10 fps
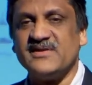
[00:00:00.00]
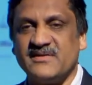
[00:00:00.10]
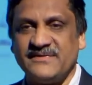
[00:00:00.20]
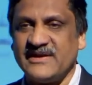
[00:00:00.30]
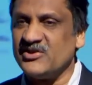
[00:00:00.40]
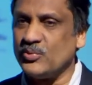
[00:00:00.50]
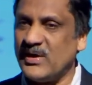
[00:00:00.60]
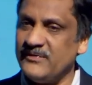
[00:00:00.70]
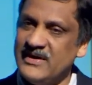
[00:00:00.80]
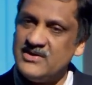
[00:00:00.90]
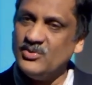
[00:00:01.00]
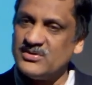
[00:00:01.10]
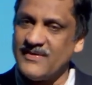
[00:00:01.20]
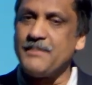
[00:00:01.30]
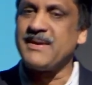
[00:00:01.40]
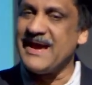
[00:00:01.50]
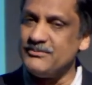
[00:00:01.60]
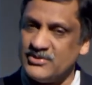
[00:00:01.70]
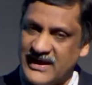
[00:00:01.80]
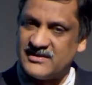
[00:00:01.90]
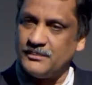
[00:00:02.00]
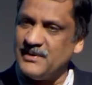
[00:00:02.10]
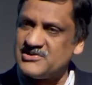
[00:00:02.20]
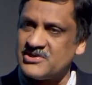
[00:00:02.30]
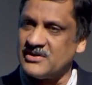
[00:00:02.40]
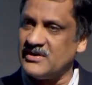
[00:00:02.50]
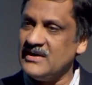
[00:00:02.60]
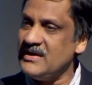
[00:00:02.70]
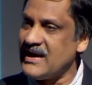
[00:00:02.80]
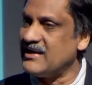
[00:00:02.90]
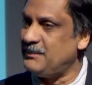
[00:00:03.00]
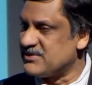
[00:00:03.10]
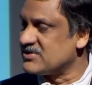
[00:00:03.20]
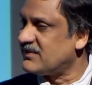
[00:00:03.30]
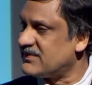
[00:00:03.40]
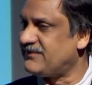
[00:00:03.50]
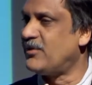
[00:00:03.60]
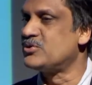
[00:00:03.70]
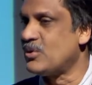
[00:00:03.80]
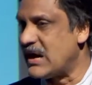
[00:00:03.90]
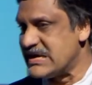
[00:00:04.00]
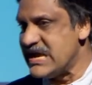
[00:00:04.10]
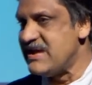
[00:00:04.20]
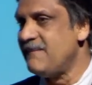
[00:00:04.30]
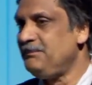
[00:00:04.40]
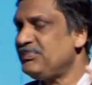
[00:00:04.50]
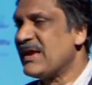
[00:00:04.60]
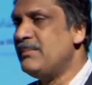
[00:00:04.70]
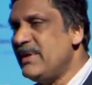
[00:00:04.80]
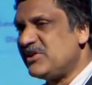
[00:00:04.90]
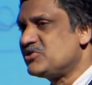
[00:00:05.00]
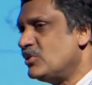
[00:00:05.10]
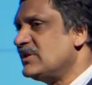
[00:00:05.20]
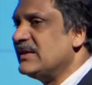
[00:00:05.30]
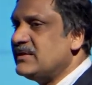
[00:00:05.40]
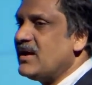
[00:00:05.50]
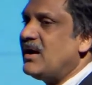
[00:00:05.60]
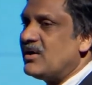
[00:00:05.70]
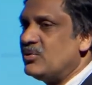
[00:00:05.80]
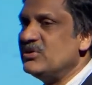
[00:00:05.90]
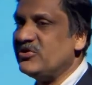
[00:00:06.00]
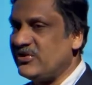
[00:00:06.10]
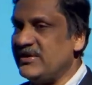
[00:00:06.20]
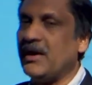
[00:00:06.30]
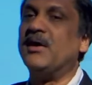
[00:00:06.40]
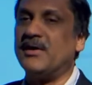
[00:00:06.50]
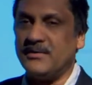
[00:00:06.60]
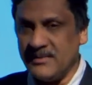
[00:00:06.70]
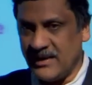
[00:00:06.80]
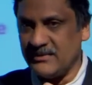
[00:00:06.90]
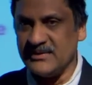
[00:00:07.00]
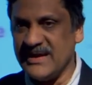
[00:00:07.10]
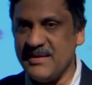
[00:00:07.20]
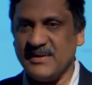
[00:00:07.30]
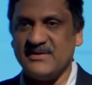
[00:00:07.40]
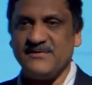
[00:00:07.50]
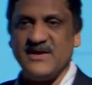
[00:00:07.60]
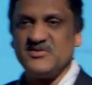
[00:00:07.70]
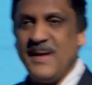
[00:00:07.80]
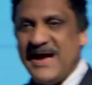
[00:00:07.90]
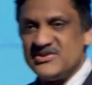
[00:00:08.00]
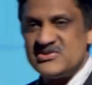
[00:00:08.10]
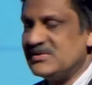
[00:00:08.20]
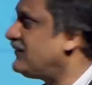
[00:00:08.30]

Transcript: certificates where we use a webcam to take their picture and a picture of their photo ID and make sure that they are who they say they are. The name and the face match, the